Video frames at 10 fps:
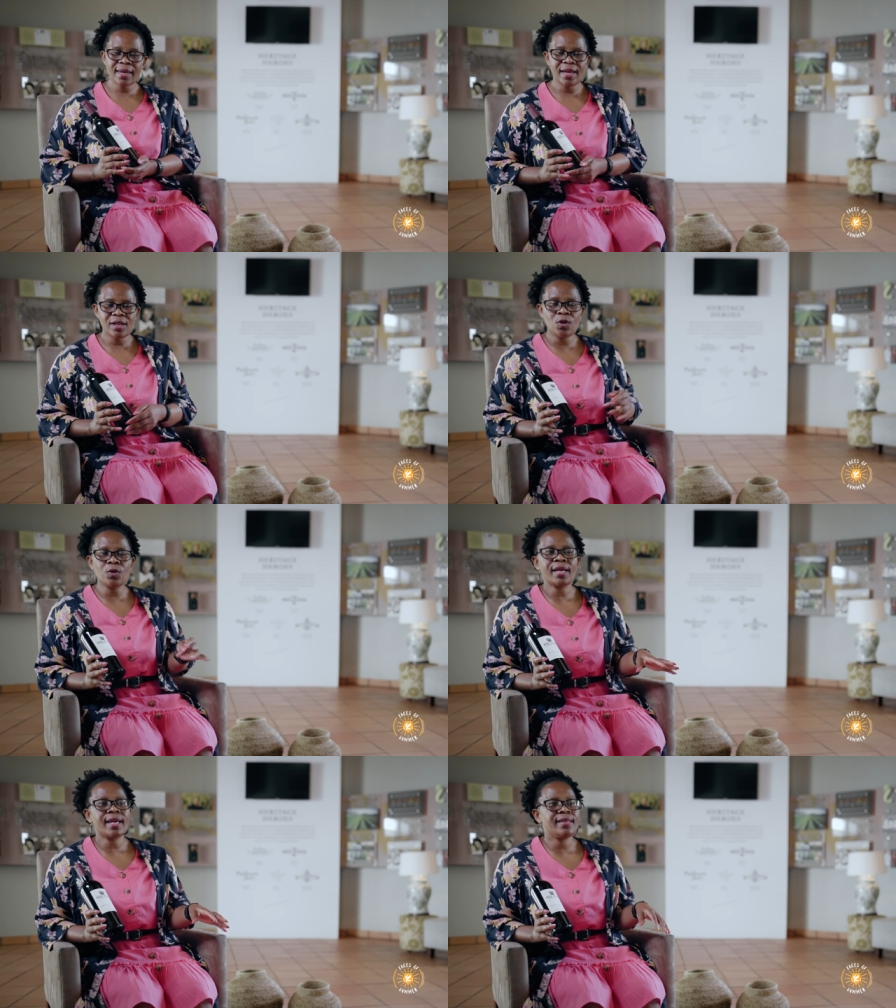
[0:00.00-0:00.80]
Again,
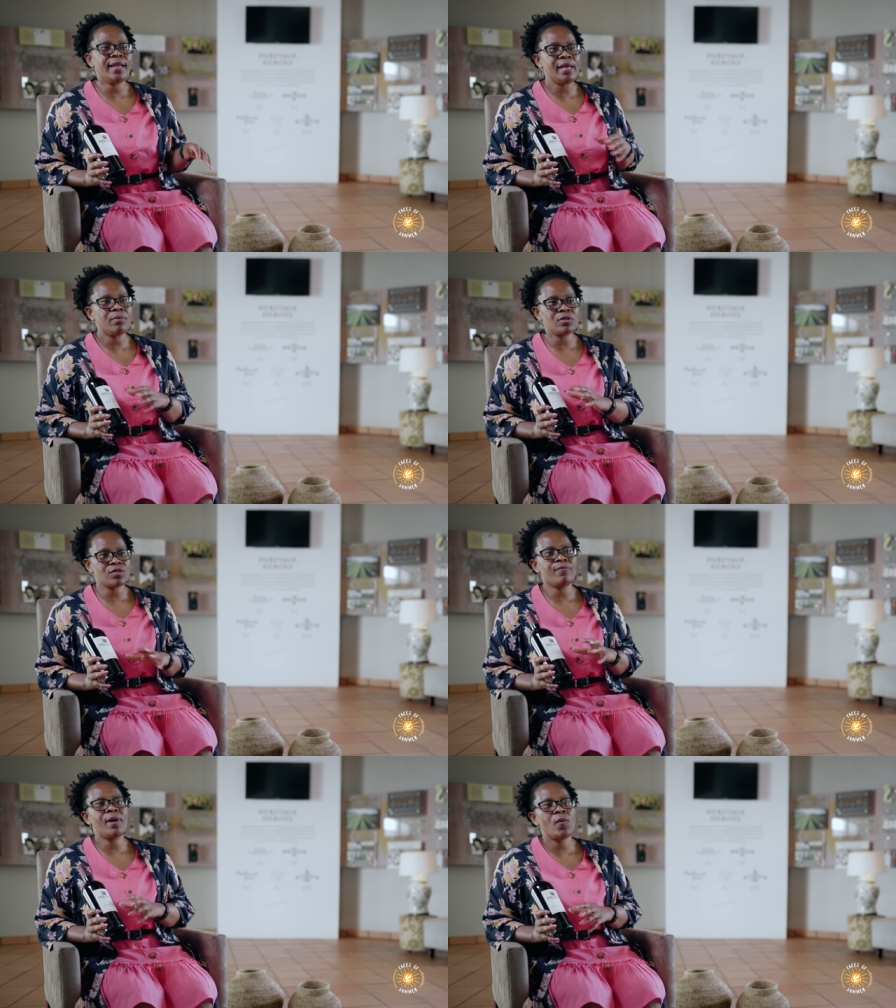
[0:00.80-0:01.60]
looking at the labels
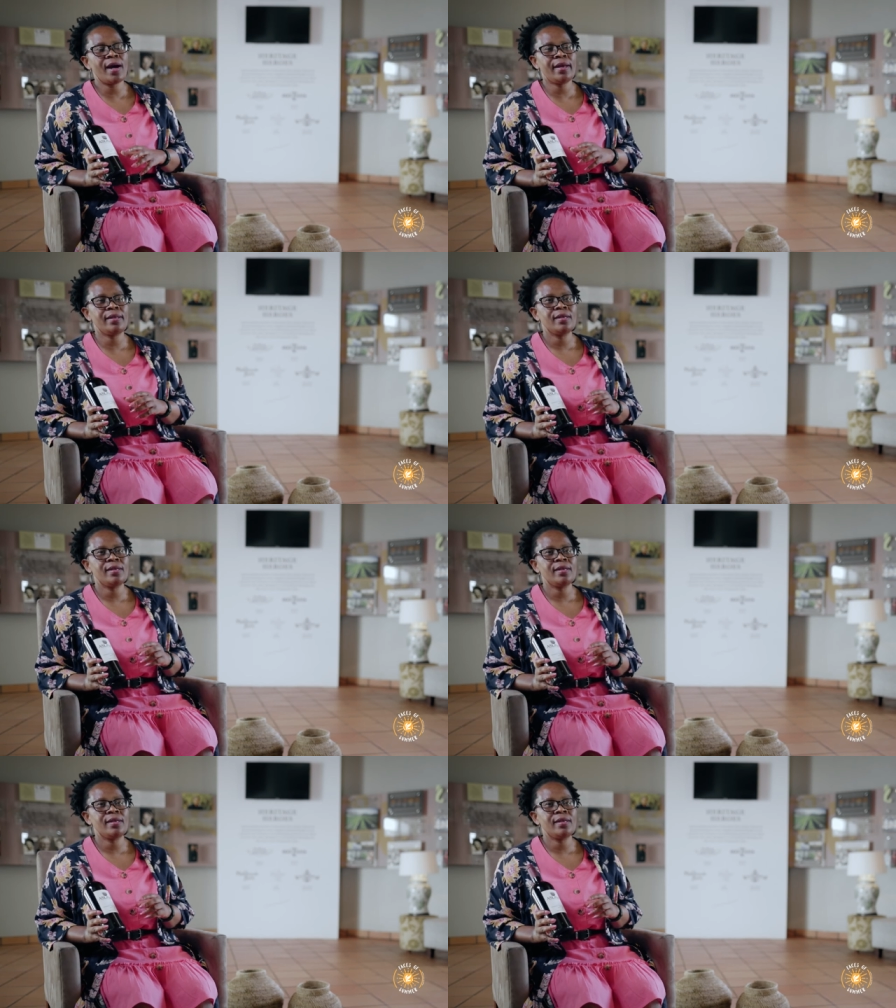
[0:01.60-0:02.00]
of my wine,